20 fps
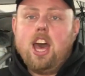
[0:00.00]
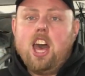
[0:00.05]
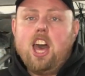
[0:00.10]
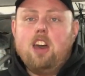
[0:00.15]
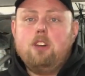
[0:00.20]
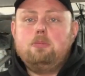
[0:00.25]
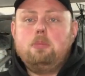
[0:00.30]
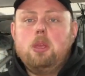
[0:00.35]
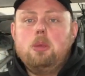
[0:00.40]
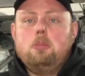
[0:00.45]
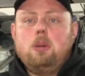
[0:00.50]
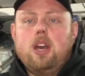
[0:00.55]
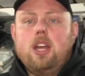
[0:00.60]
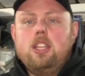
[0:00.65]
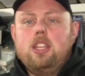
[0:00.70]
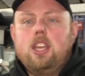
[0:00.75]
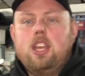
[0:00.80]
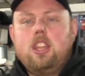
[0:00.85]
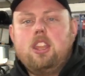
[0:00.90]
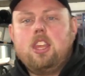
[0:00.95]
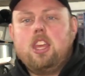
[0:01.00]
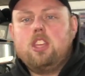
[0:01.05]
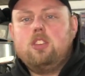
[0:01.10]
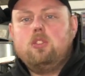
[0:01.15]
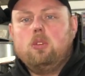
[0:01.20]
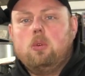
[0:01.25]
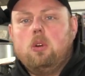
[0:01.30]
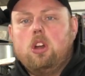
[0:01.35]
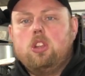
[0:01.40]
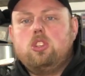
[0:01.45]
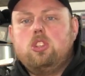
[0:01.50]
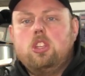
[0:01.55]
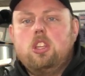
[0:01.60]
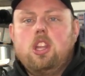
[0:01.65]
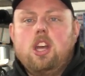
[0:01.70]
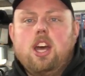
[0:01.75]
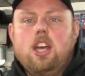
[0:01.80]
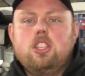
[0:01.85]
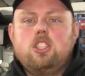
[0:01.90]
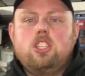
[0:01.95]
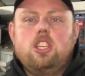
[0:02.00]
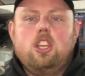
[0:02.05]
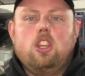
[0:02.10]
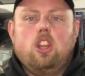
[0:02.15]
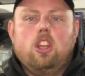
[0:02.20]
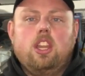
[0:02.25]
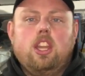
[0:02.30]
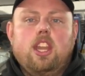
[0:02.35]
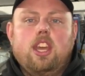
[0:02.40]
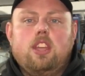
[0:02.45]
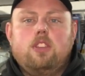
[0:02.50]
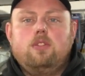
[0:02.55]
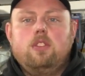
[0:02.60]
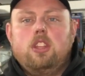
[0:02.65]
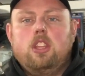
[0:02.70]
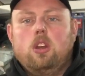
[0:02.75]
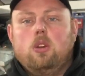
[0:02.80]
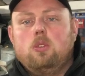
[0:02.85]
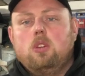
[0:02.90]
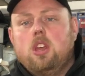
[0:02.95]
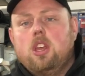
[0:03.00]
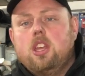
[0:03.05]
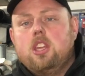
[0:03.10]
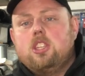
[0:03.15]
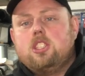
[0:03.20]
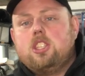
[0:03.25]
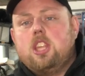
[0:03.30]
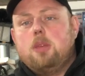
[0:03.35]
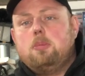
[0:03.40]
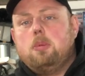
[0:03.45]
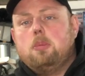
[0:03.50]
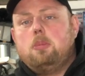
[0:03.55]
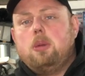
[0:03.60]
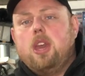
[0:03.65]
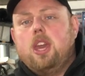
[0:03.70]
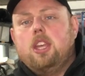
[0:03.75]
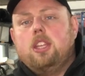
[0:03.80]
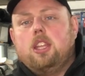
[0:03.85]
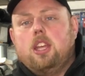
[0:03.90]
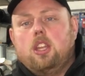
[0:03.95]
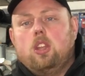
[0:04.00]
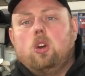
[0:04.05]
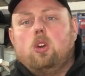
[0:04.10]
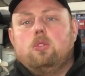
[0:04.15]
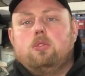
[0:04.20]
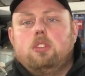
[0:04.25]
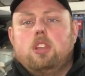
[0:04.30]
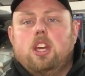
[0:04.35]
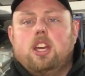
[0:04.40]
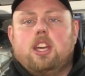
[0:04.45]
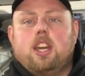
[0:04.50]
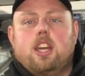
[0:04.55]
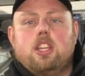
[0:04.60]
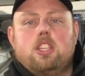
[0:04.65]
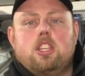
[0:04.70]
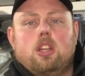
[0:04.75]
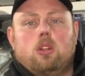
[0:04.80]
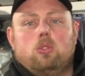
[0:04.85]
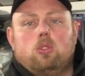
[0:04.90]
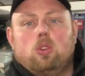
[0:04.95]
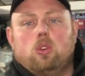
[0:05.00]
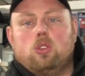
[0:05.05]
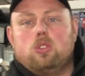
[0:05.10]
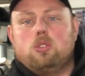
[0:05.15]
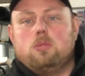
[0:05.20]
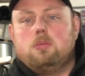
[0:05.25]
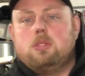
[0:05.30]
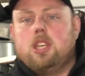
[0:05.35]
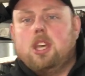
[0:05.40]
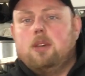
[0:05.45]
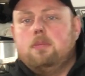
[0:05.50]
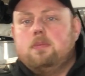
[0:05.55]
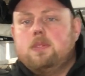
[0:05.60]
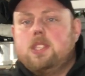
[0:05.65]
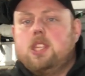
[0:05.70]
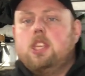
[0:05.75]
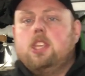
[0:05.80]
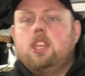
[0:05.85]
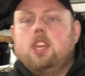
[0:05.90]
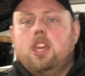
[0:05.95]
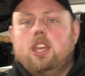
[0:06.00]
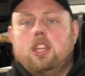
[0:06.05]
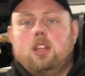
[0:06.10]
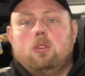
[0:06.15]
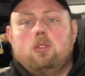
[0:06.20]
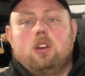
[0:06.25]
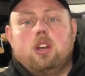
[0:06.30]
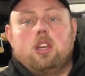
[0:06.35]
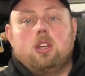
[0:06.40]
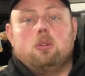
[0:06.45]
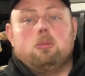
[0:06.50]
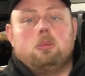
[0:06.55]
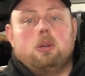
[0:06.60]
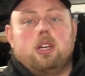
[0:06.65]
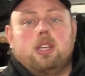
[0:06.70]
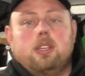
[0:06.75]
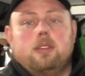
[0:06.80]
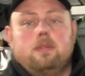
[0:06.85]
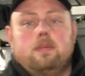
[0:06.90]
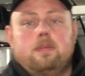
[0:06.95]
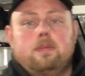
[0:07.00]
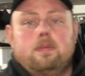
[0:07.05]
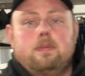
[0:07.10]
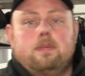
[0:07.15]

I've been Panda. Thanks for watching. I'll see you on the next video. Stay prepared and hopefully I'll catch you outdoors sometime. Take care now and goodbye.